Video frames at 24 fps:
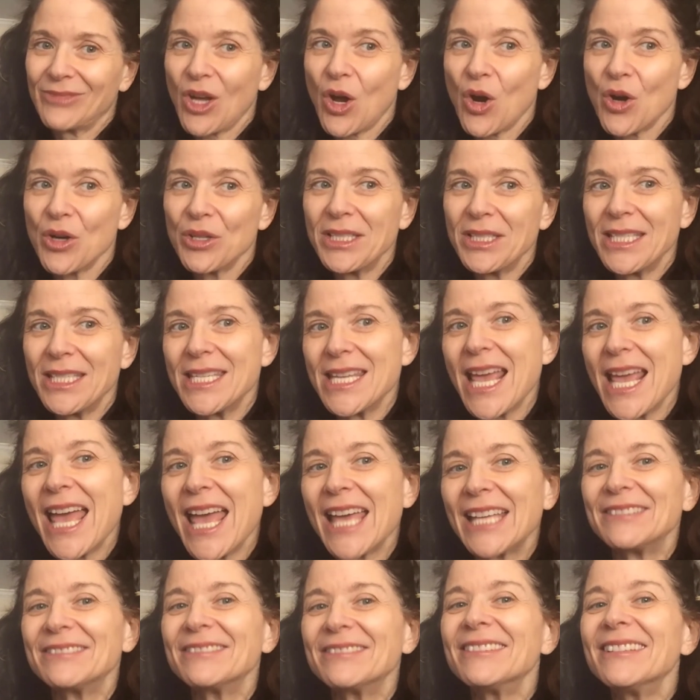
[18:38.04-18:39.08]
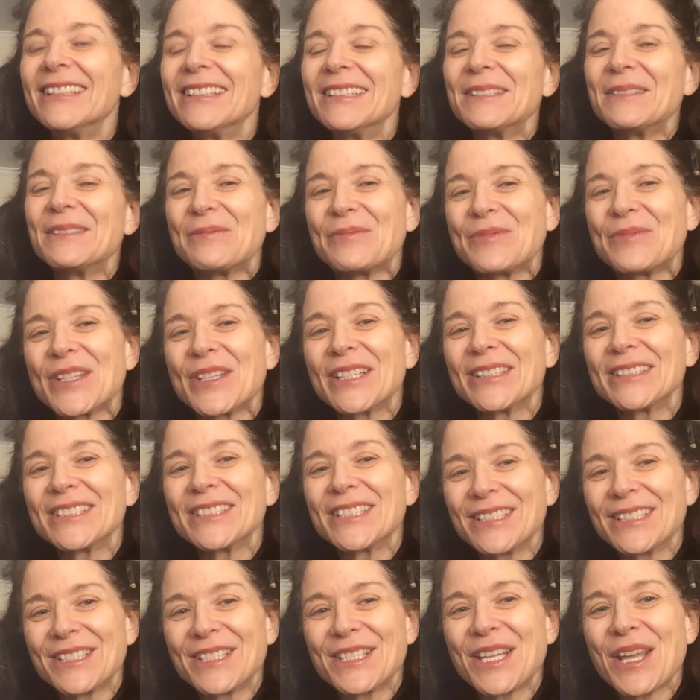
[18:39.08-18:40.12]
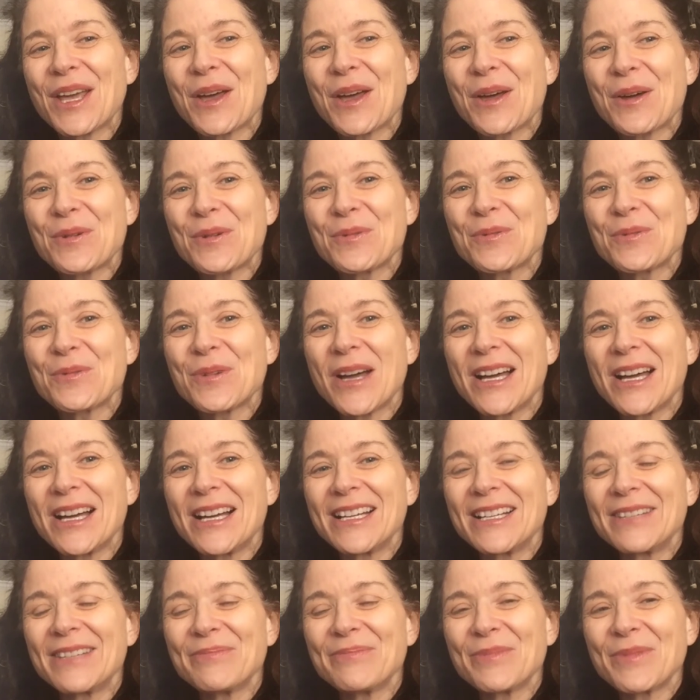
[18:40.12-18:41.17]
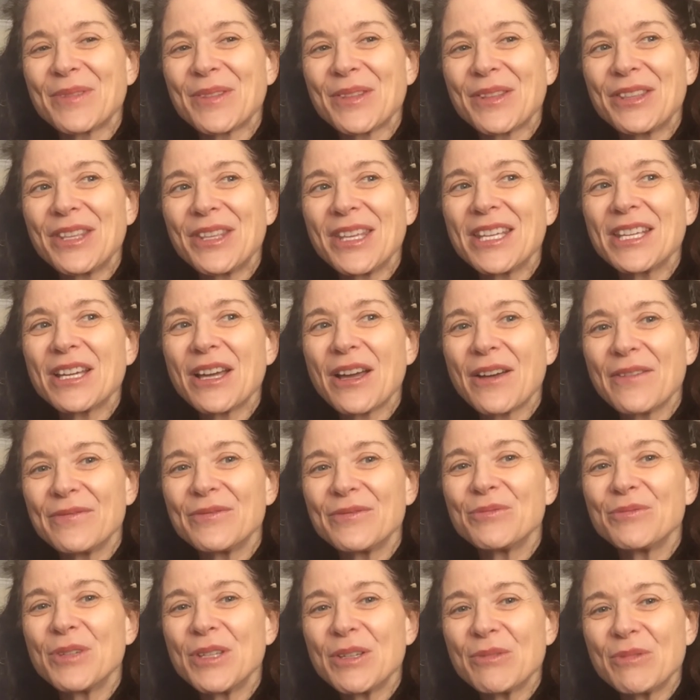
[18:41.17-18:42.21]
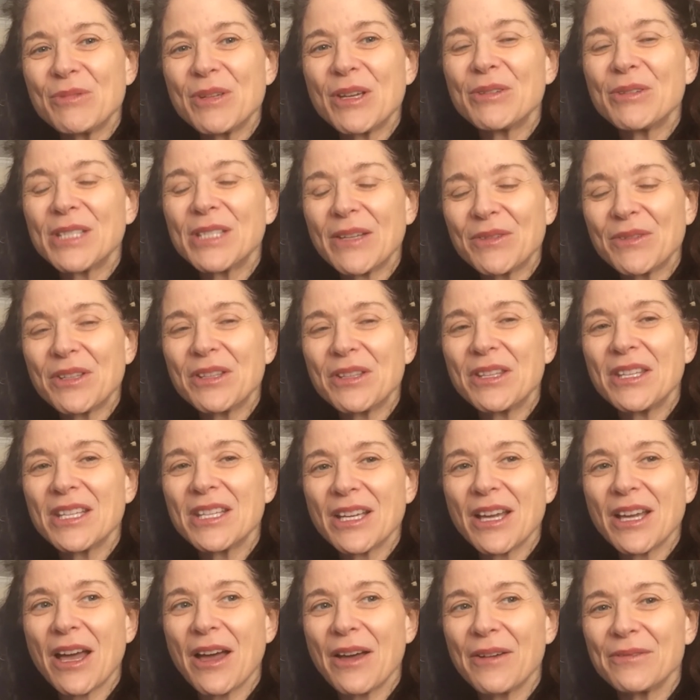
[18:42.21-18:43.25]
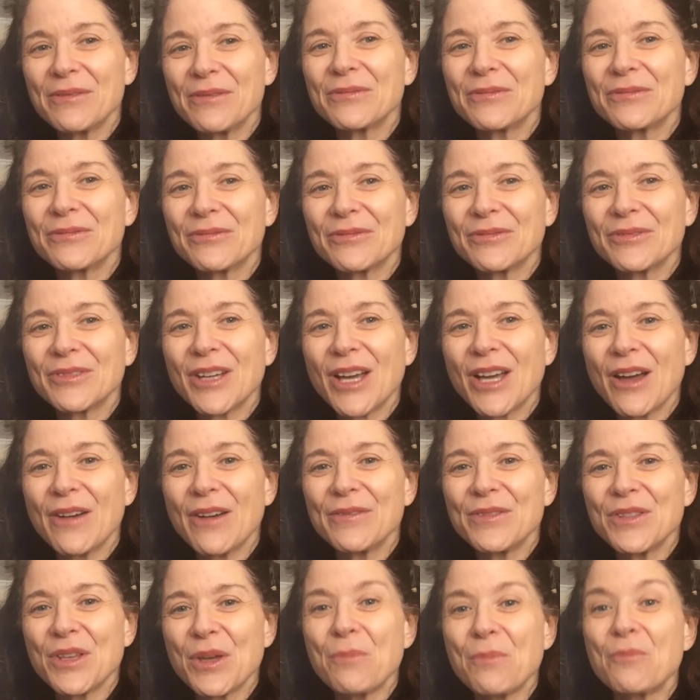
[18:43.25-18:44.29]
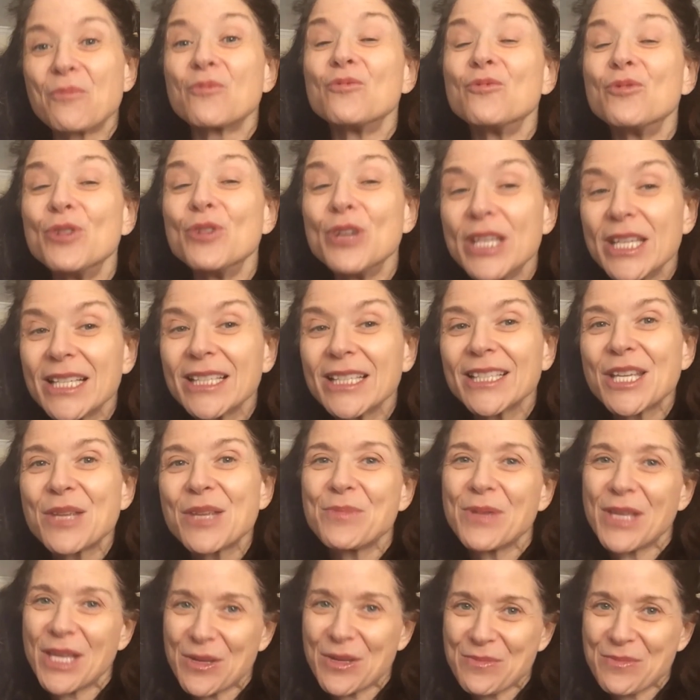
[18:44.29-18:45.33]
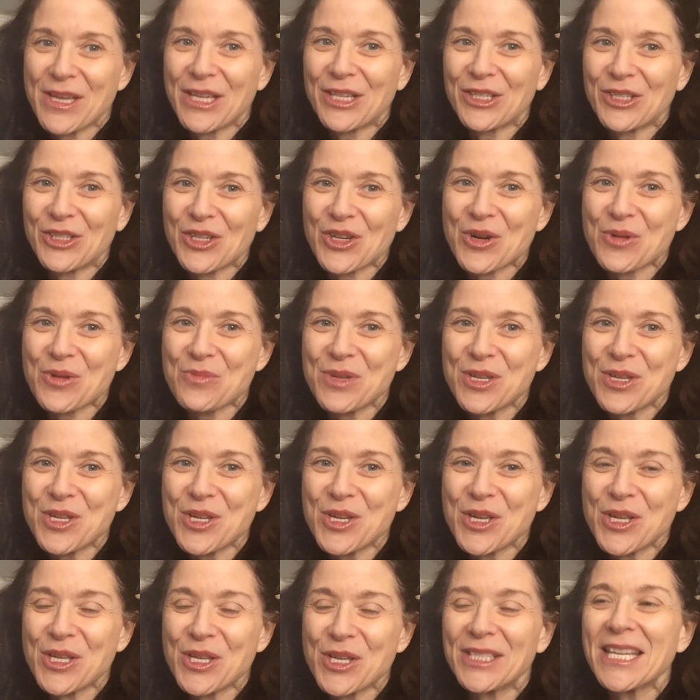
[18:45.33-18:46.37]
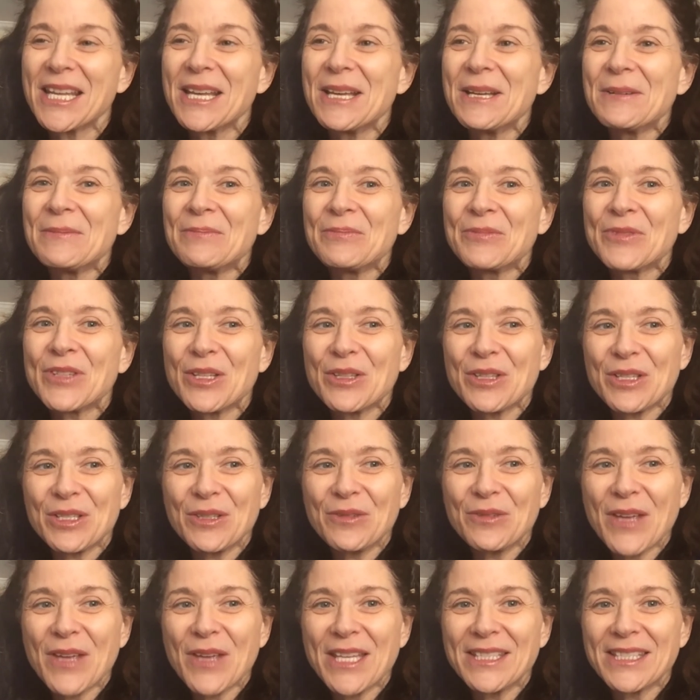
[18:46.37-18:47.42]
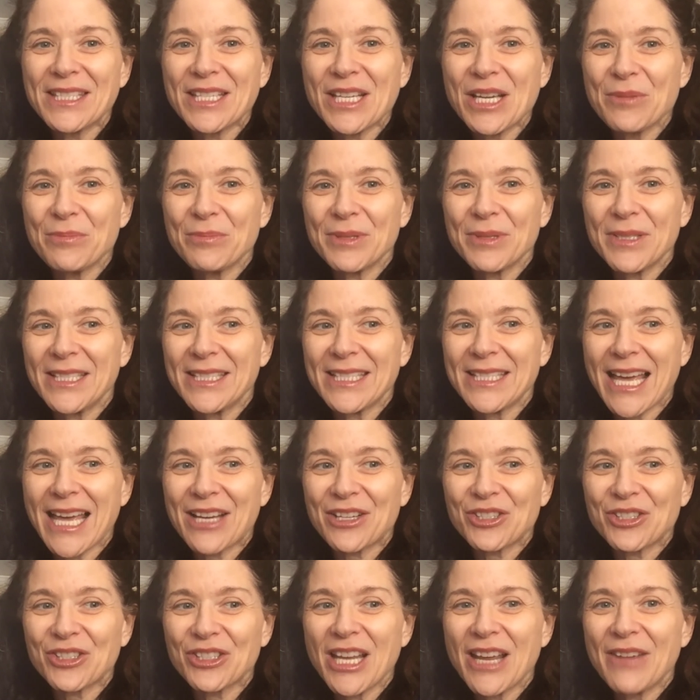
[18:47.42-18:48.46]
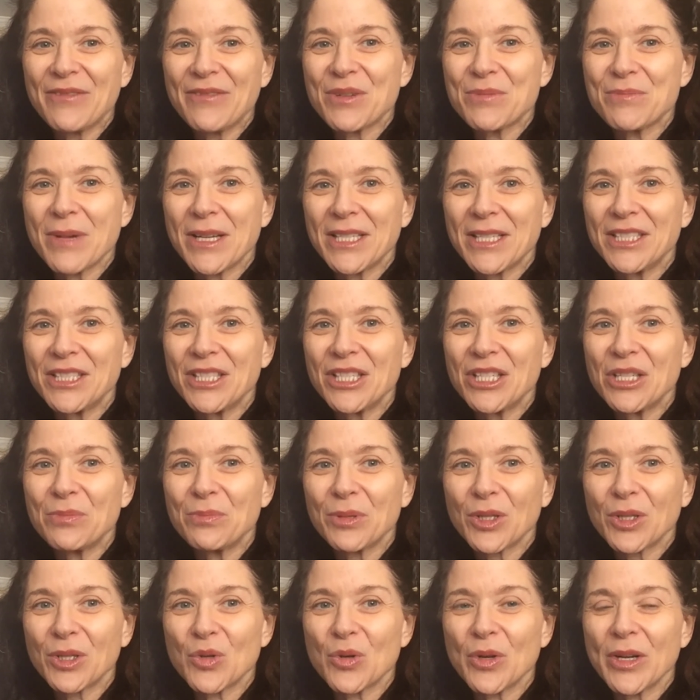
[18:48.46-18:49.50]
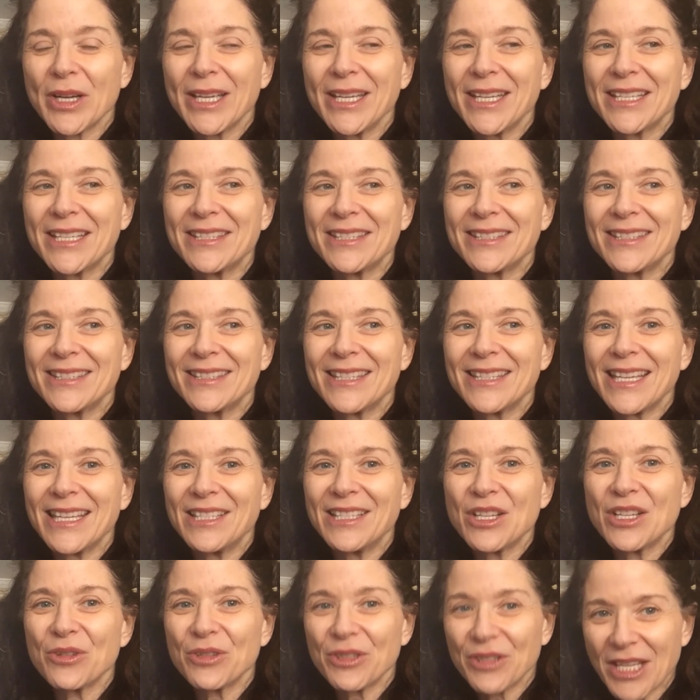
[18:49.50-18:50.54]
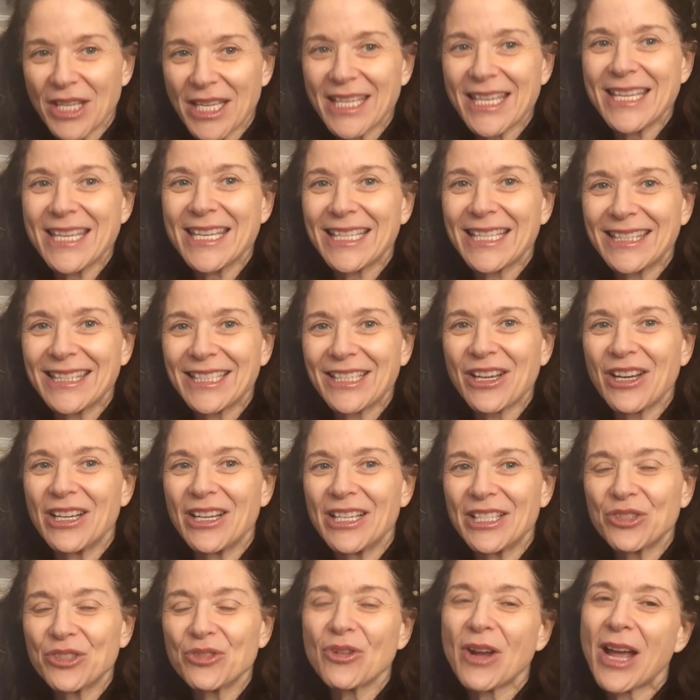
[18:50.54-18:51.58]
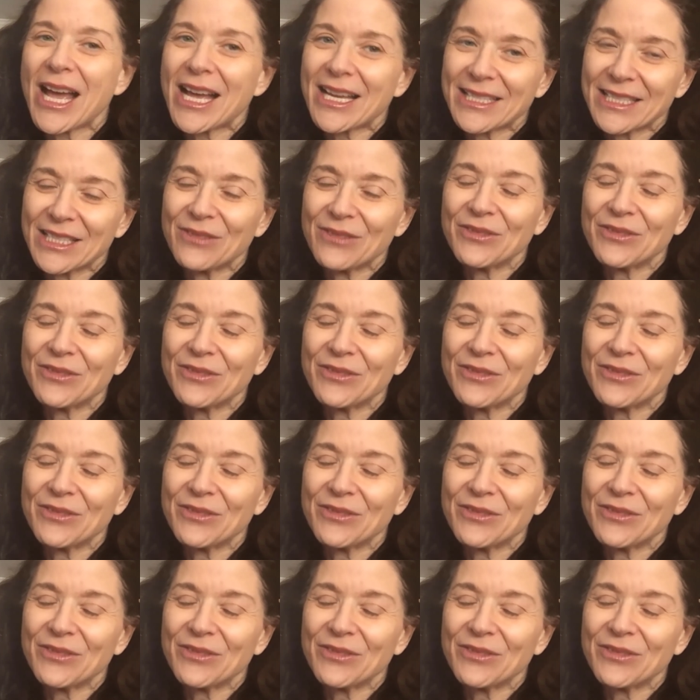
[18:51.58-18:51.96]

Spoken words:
RTN. So we always have to think of the really big picture because the defense companies actually have the money to deploy and they know that they can get the contracts if they